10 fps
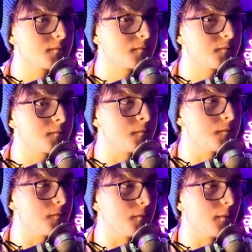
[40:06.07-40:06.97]

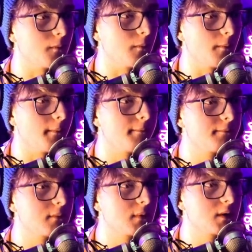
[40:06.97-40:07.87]
Hmm.
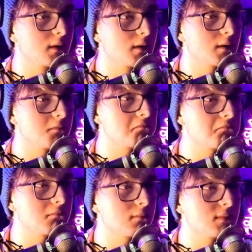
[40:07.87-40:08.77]

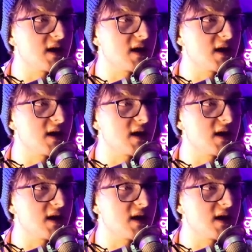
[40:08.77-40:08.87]
Is